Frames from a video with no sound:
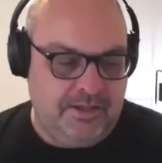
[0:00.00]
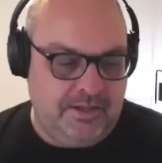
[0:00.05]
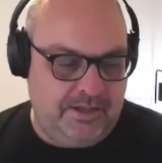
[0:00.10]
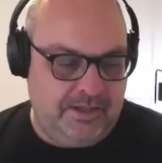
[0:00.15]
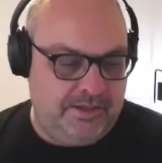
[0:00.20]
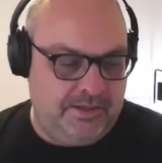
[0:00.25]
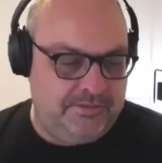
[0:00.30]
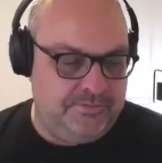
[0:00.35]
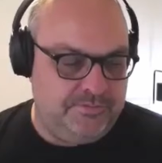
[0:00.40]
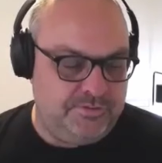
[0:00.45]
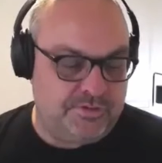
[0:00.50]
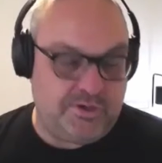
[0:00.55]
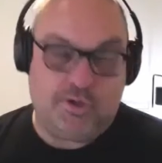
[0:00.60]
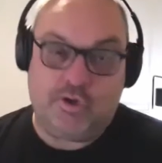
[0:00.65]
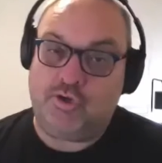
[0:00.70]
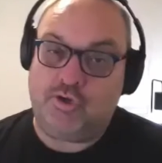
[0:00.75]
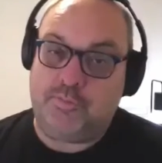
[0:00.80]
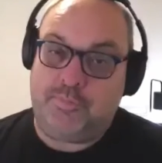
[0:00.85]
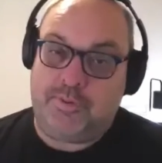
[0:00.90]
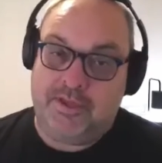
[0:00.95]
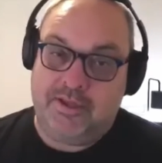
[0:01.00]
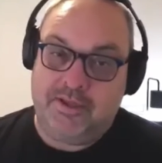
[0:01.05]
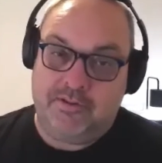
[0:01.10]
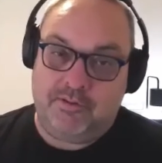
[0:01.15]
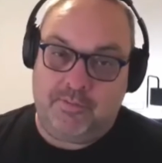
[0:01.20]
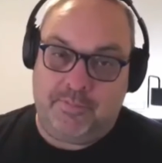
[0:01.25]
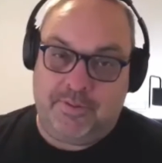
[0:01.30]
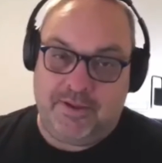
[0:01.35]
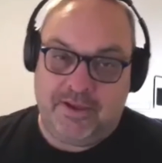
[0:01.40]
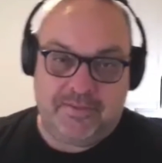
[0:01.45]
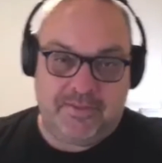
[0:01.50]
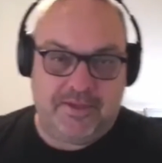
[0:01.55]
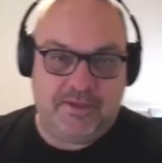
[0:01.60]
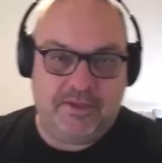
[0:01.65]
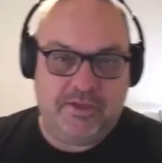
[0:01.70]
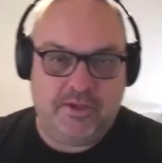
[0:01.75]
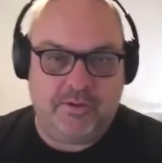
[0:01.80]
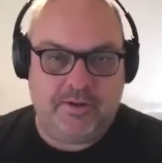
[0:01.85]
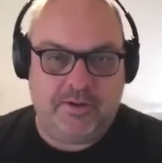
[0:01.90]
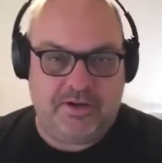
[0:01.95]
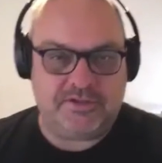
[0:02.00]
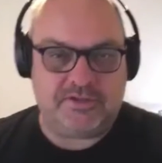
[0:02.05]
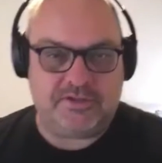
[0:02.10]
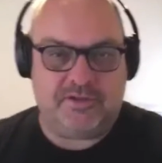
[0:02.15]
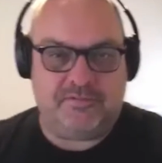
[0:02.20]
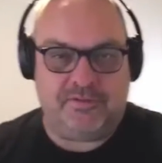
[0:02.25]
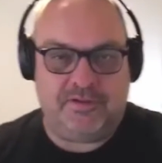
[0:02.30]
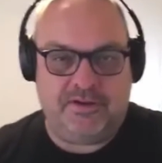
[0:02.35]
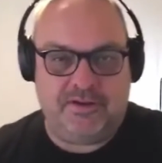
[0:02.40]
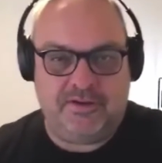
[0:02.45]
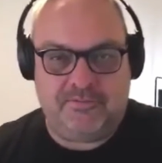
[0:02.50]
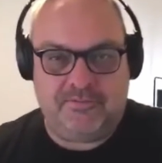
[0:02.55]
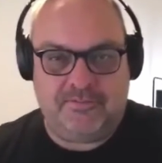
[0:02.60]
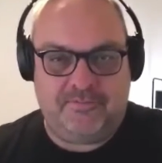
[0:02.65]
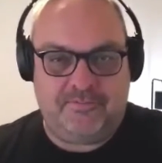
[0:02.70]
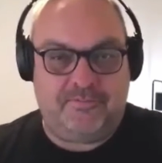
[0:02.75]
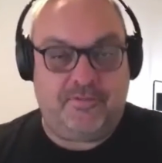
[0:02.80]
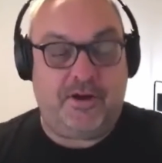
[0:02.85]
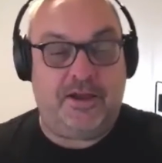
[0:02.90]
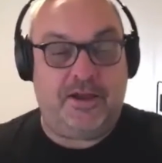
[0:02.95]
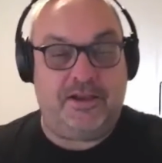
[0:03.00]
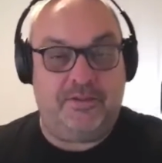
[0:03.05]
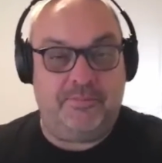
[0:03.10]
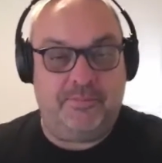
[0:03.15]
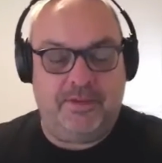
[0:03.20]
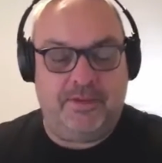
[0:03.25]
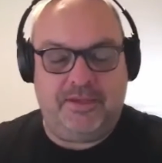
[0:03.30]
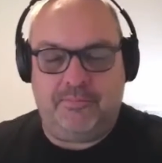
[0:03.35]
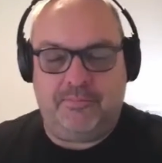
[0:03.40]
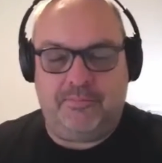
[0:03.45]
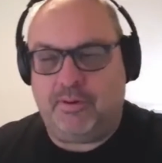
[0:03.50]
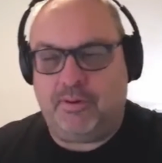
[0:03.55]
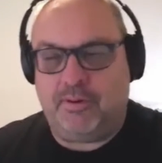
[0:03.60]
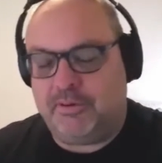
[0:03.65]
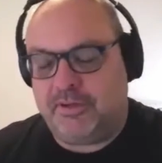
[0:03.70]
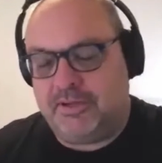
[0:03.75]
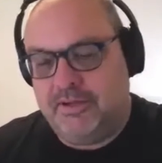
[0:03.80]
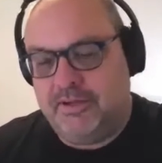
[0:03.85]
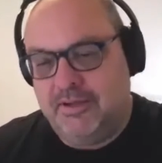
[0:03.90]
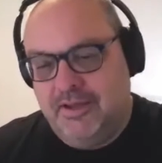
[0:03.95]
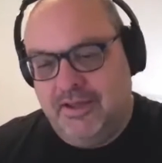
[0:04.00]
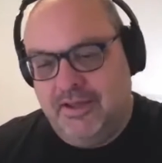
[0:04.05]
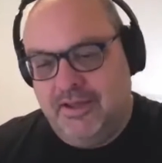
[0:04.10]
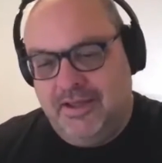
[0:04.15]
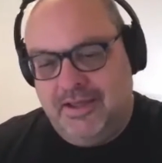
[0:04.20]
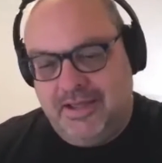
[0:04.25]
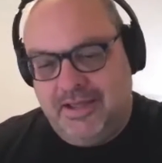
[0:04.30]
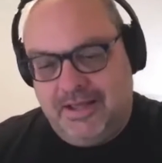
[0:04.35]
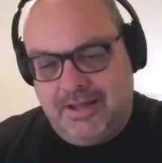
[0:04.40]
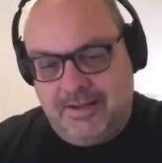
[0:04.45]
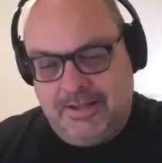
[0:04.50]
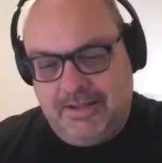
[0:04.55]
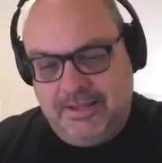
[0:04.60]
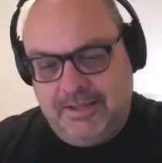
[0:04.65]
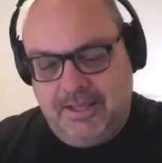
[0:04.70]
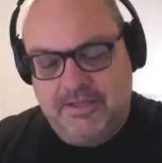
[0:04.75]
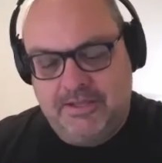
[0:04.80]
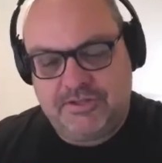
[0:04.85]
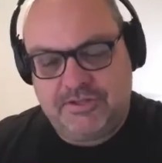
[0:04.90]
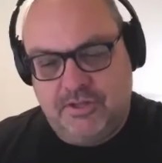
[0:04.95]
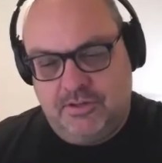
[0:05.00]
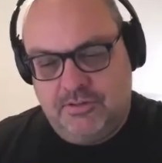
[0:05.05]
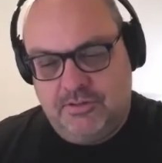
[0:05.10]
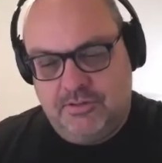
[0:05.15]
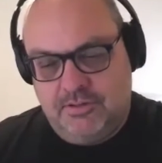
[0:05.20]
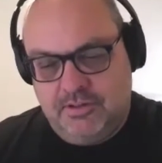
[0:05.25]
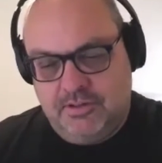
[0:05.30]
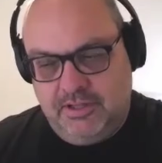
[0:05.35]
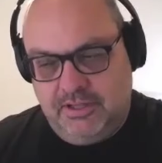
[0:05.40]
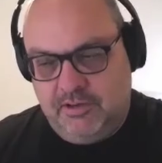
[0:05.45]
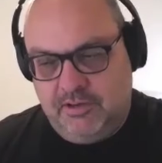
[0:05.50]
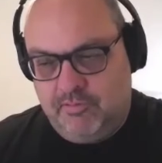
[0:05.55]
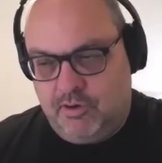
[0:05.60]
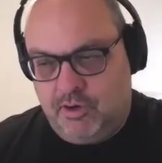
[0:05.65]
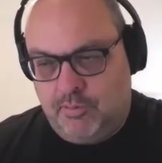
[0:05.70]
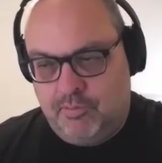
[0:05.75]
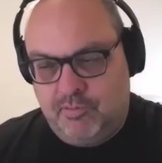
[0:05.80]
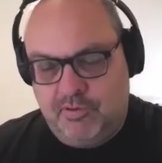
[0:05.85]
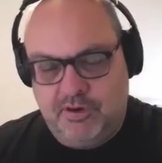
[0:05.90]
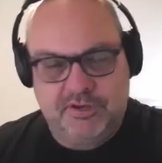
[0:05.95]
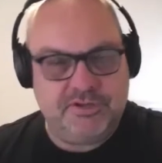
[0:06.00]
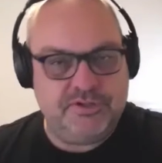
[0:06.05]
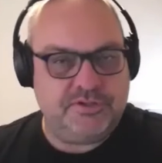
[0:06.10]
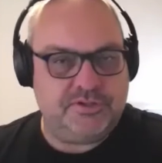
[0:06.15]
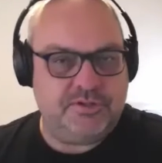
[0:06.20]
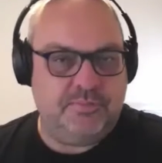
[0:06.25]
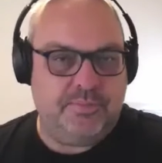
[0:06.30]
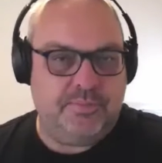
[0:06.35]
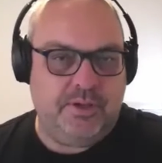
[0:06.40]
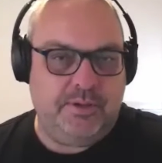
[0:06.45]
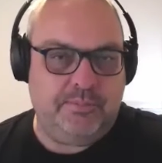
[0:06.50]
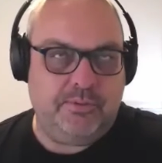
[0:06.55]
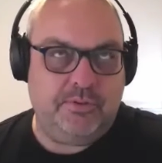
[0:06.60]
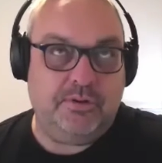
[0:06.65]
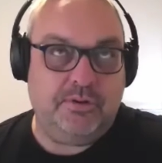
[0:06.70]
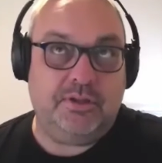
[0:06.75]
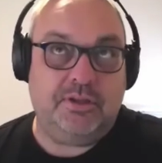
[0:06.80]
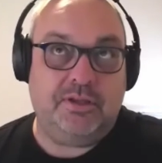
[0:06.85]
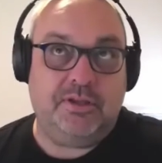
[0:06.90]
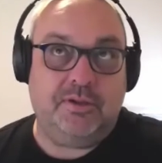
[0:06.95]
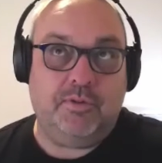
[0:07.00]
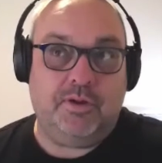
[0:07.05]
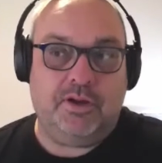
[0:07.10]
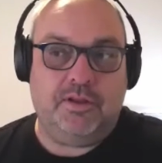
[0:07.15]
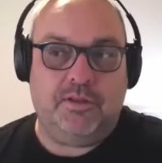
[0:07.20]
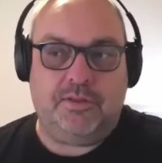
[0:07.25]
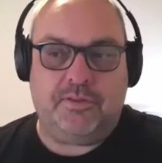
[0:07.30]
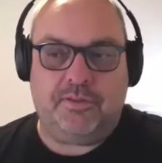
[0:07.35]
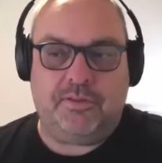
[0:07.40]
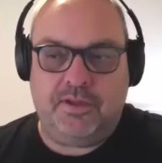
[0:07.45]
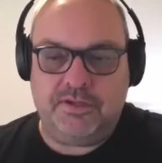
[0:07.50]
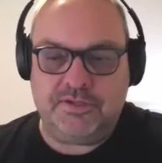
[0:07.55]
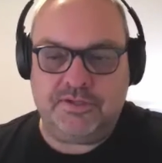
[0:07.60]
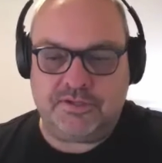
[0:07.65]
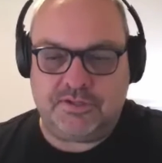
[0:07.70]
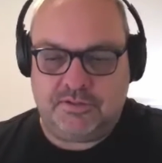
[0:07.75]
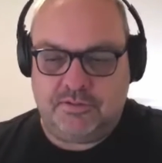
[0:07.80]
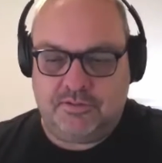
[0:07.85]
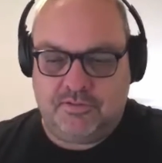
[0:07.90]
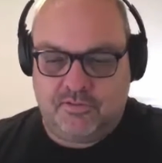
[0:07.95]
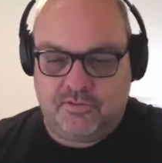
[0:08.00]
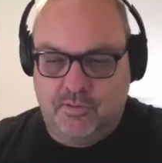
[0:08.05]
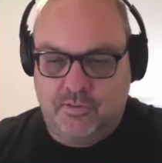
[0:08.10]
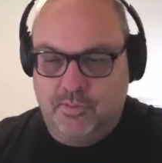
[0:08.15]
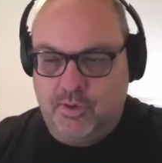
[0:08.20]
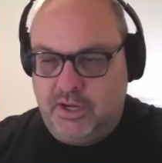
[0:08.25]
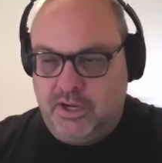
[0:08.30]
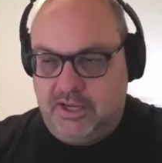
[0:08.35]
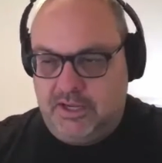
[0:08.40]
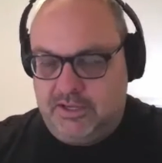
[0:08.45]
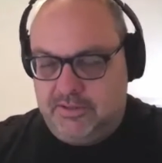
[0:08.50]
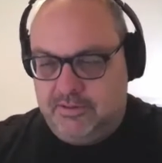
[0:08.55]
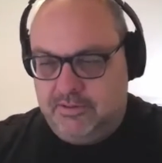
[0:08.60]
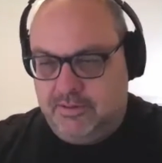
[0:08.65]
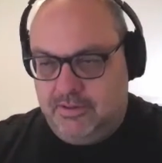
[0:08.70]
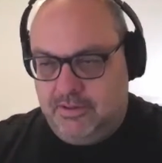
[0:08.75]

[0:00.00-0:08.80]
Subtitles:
Yeah, so good to be here, Rebecca. Thank you, and it's lovely to finally meet you properly. So leader in operations and people. I think one of the things that through my,